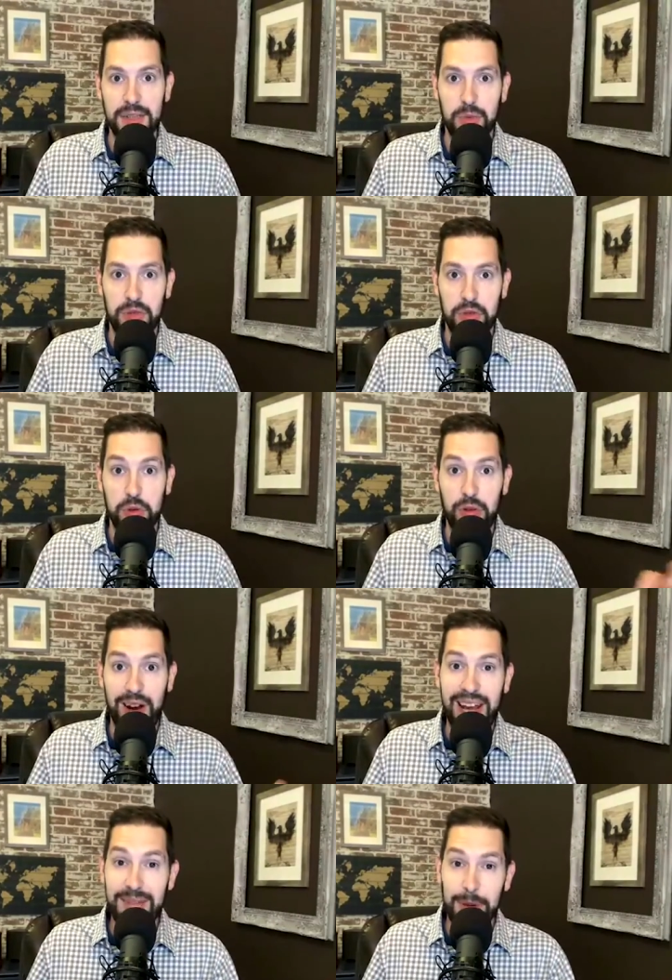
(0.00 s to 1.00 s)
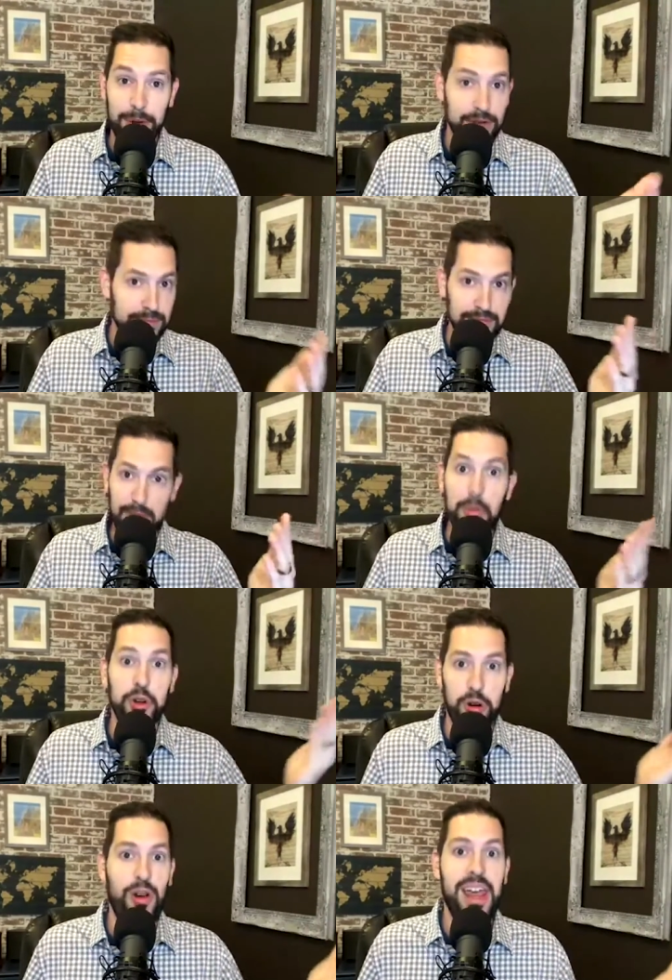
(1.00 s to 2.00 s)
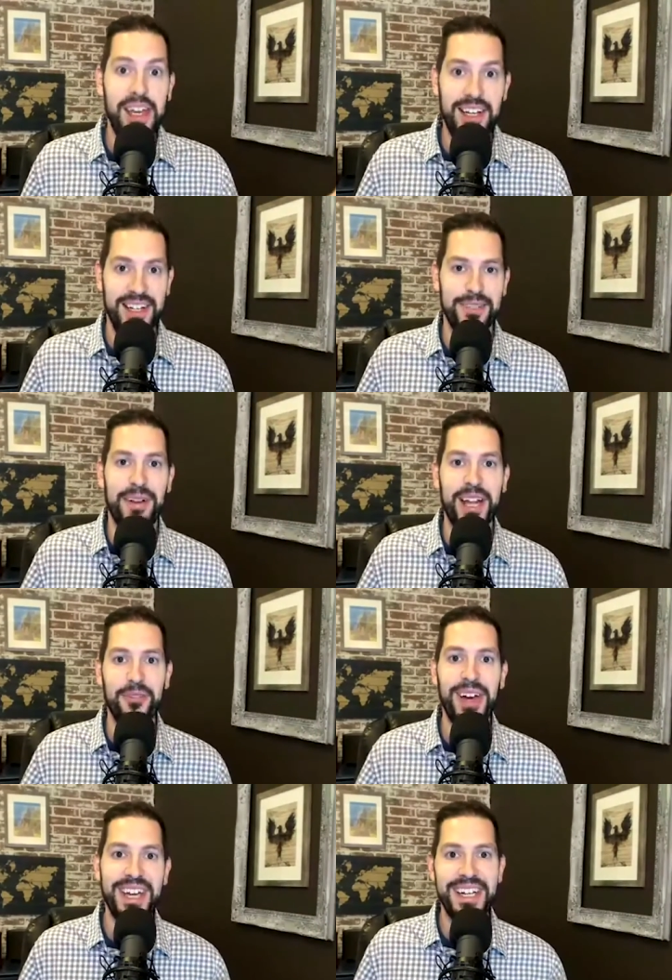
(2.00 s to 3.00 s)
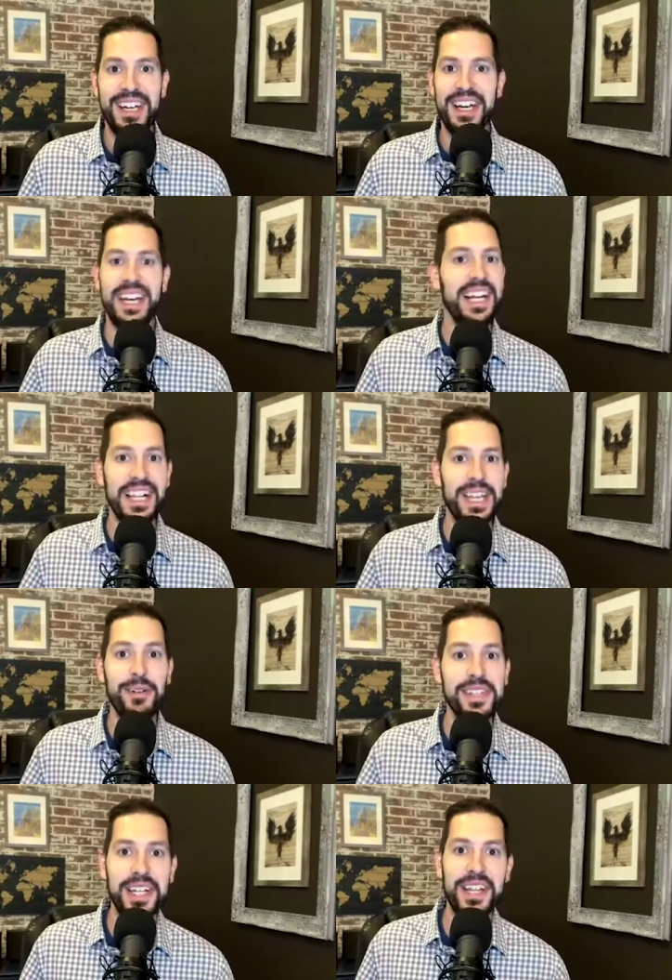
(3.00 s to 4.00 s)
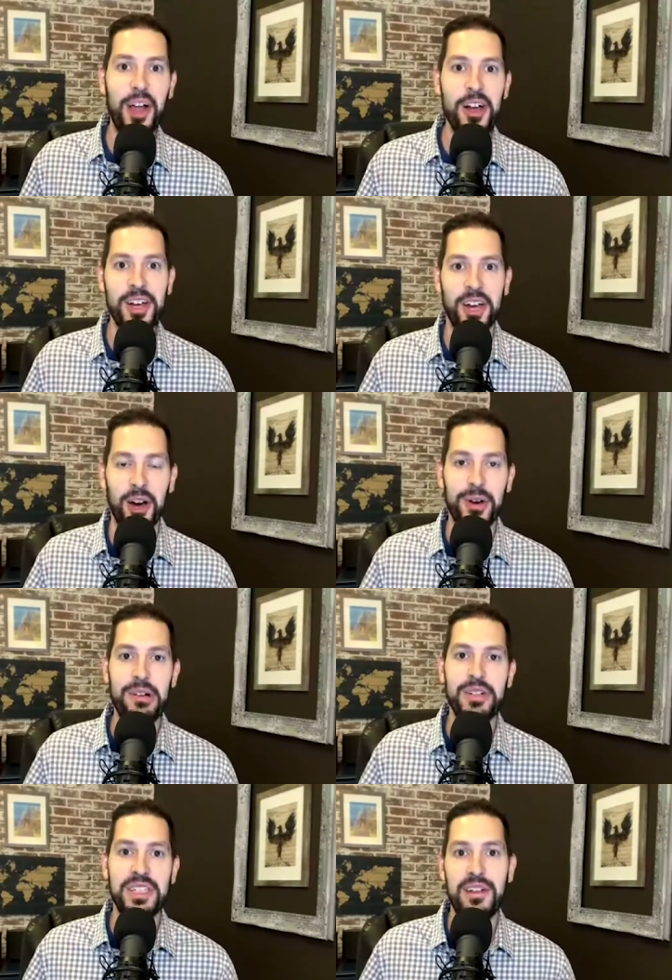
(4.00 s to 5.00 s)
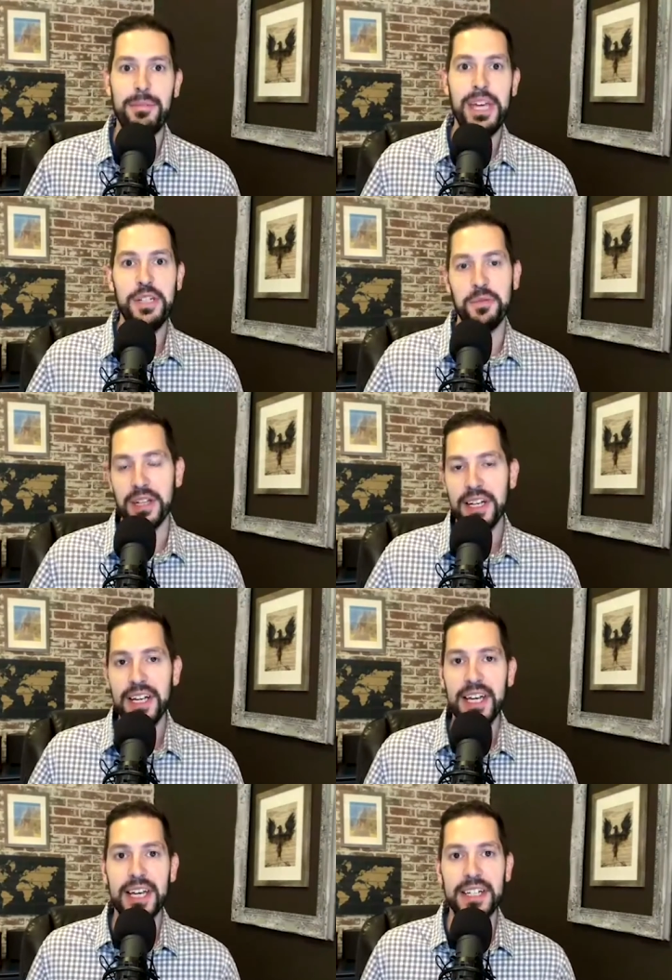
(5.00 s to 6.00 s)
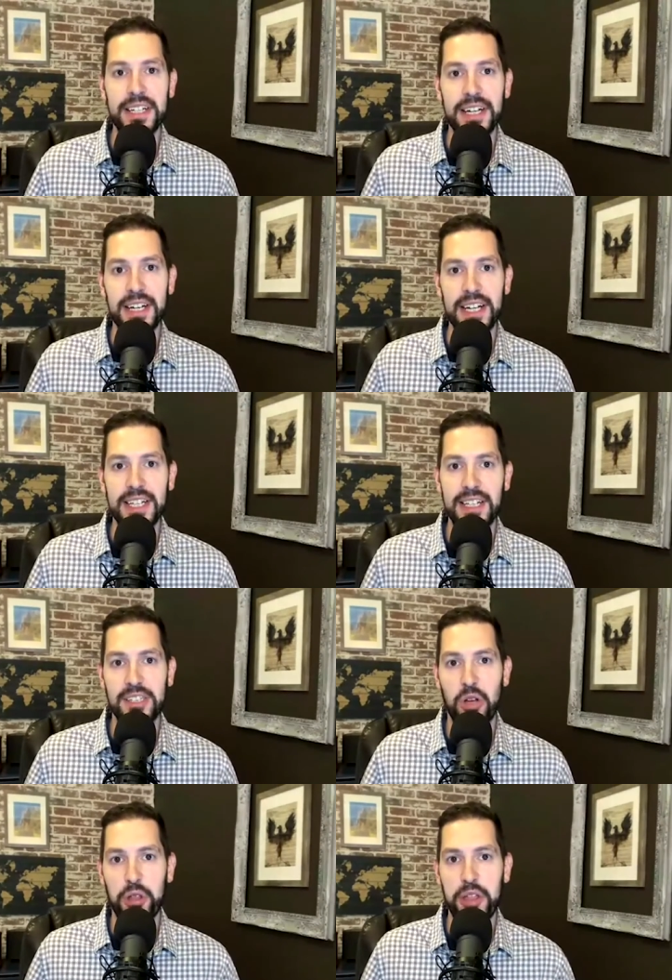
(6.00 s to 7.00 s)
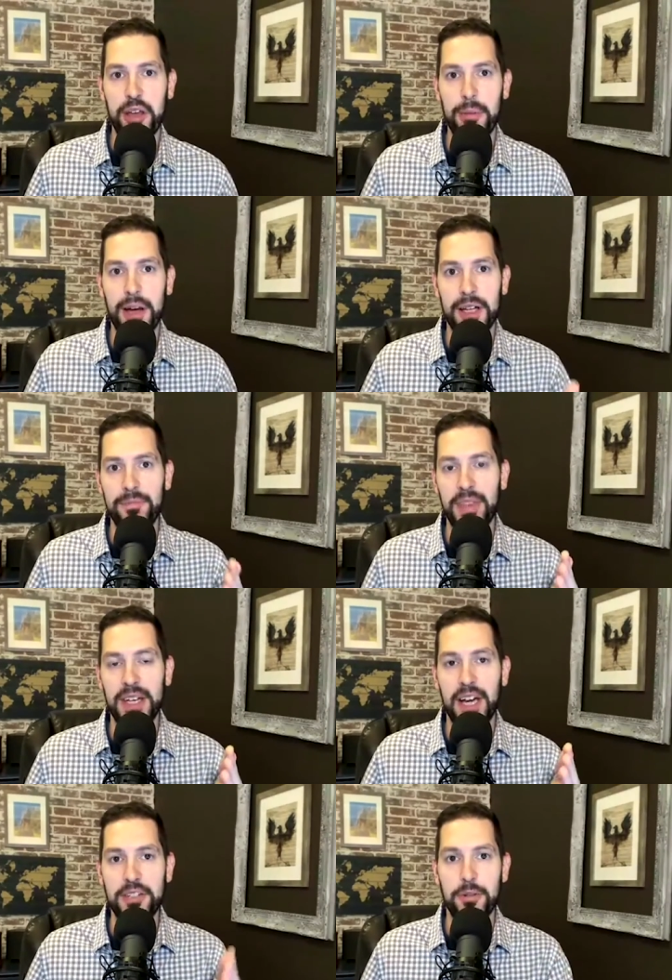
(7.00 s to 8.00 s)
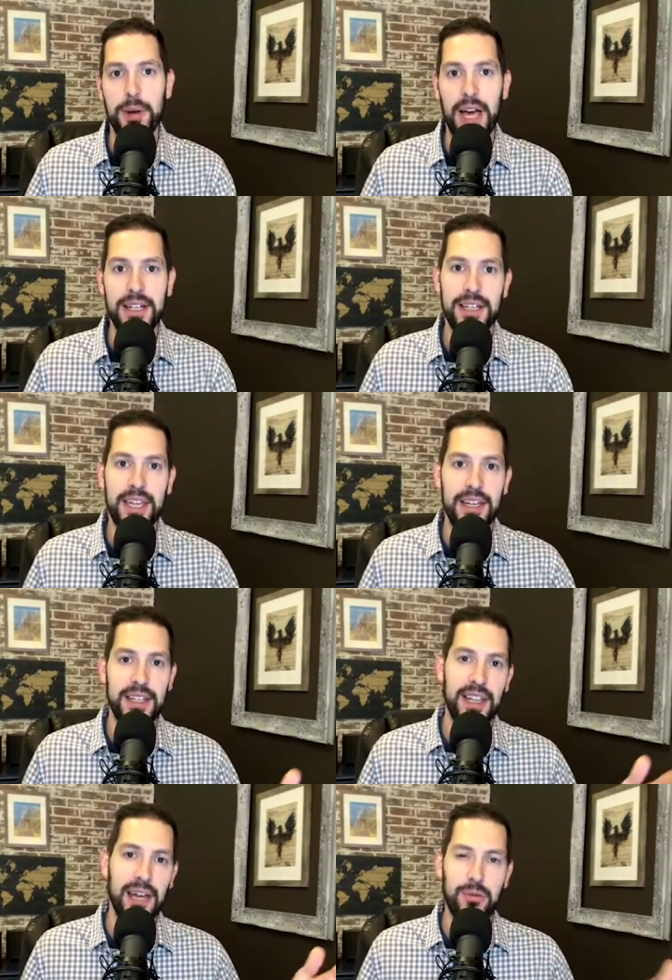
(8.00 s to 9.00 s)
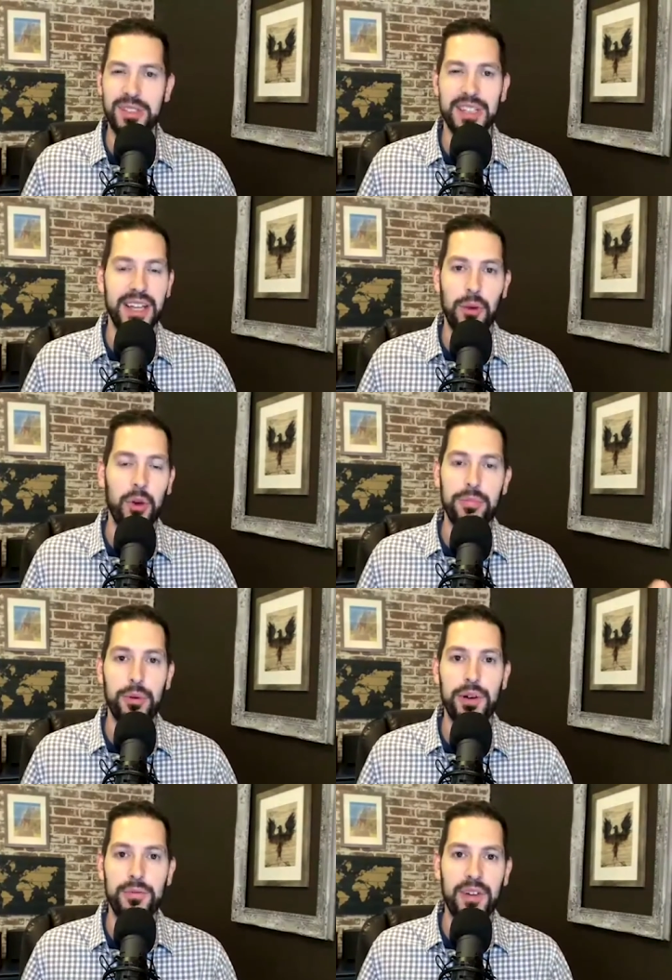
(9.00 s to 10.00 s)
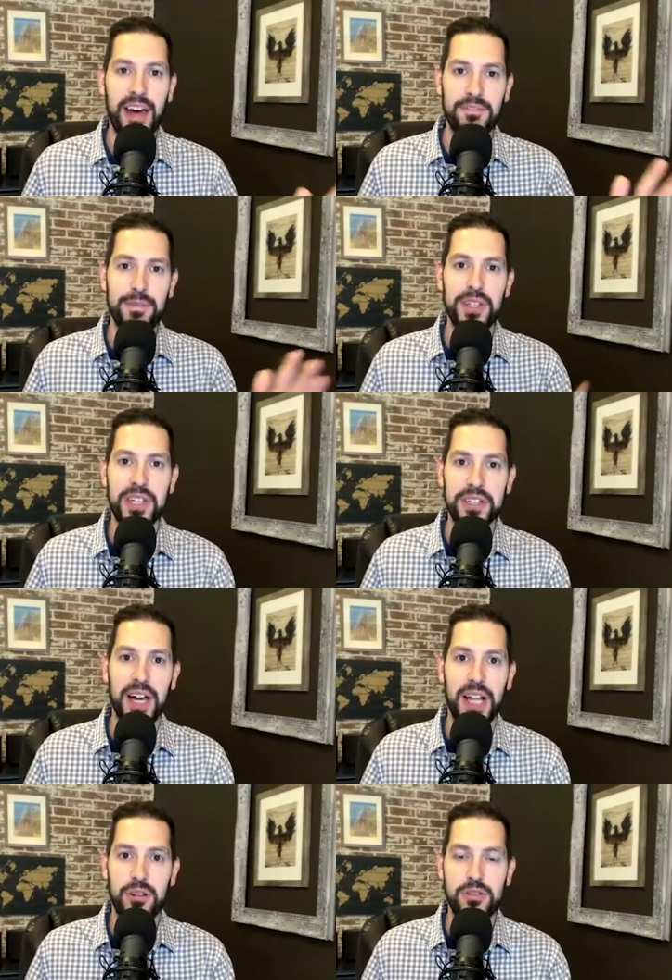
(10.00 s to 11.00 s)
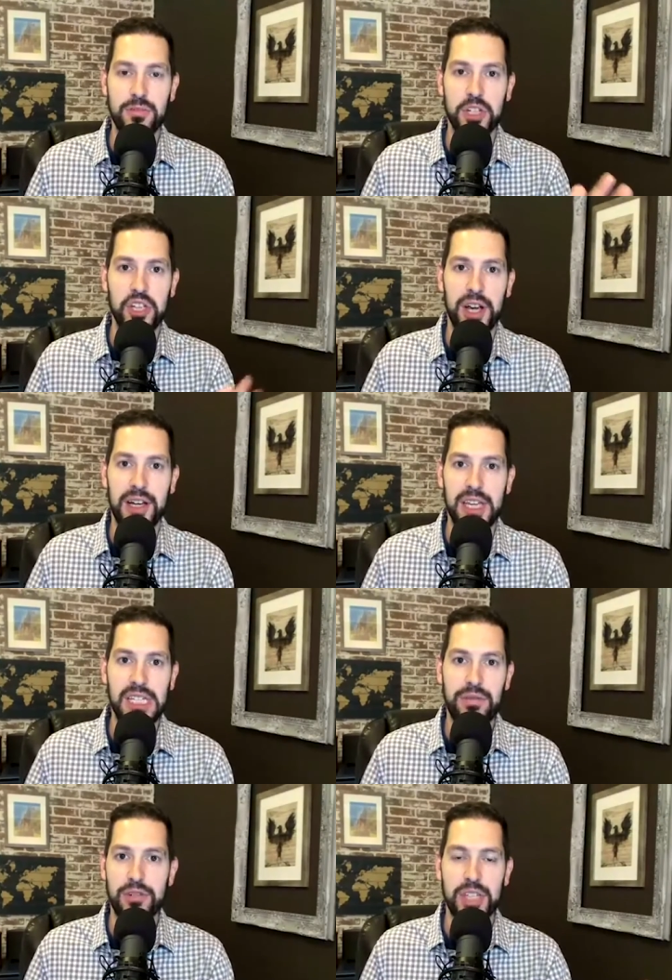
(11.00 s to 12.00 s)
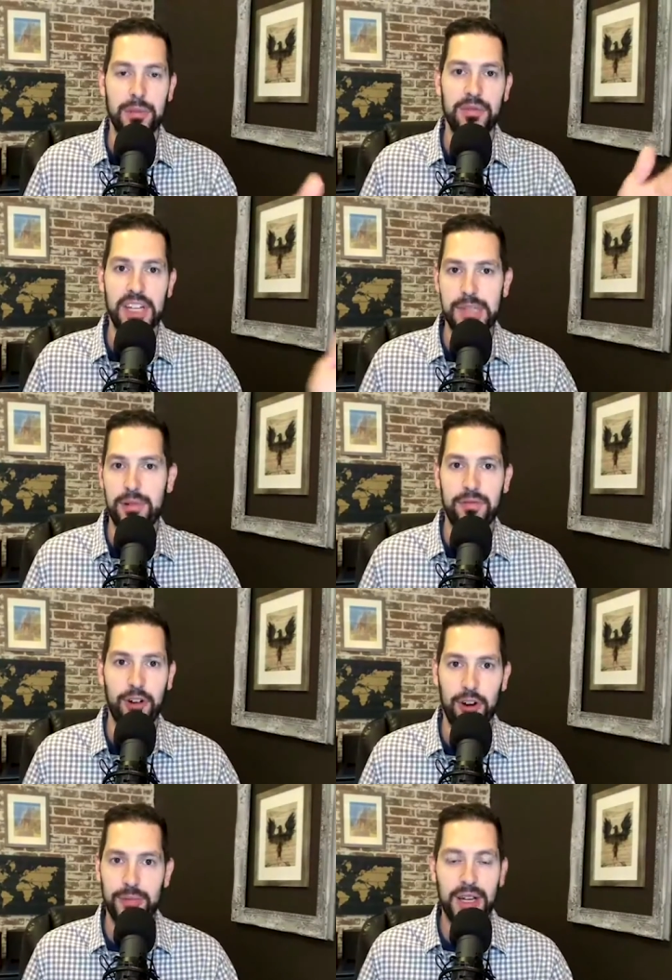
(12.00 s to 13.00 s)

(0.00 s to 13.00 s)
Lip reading: with Ukraine. Remember Ukraine? By the way, that wasn't that long ago. We were just in impeachment, and then this whole thing about Hunter Biden getting that, what is it, like $1.5 billion from the Chinese for some investment firm,